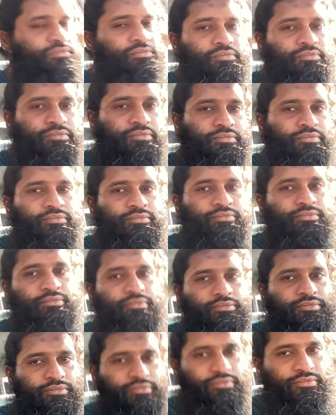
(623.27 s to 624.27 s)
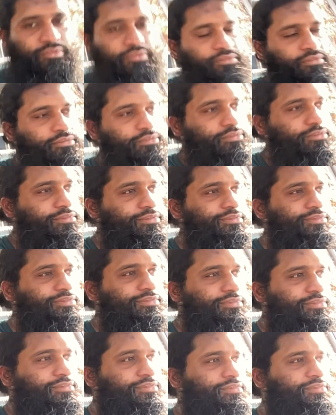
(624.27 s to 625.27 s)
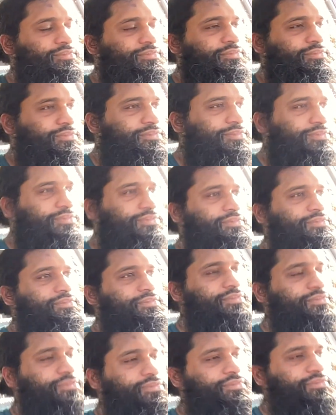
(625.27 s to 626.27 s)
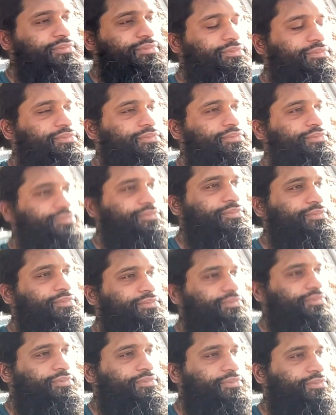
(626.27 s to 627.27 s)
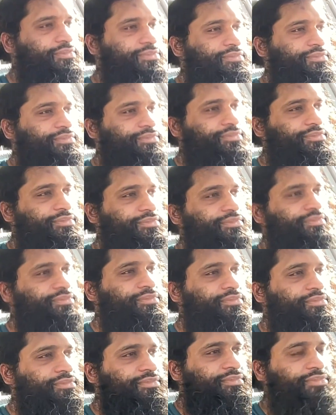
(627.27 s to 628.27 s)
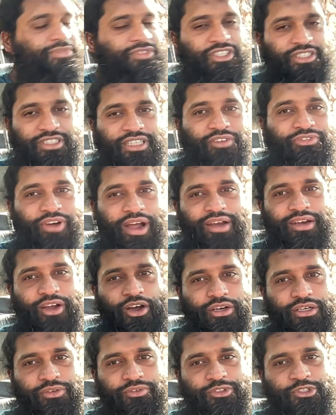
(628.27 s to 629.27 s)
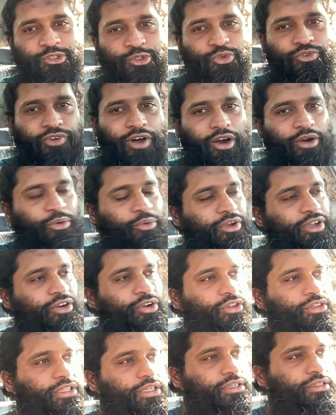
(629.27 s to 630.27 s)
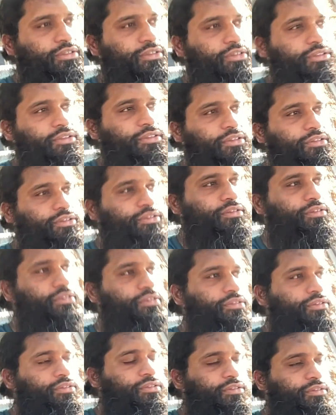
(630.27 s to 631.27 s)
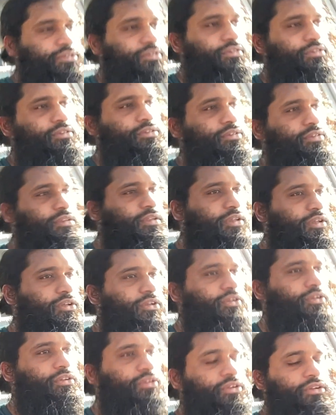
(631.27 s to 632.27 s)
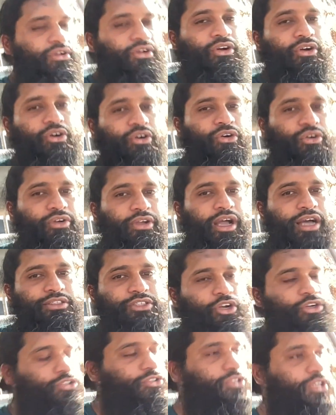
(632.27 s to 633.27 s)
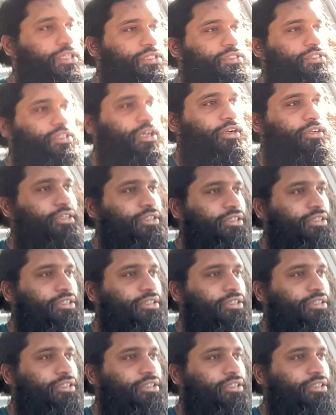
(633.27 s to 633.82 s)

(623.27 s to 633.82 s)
Are y'all enjoying the DoorDash? Yeah. Did they find out it was too far away and all that? In 30 minutes, we've been talking to them this oh. whole time. Oh, okay. I thought you just started.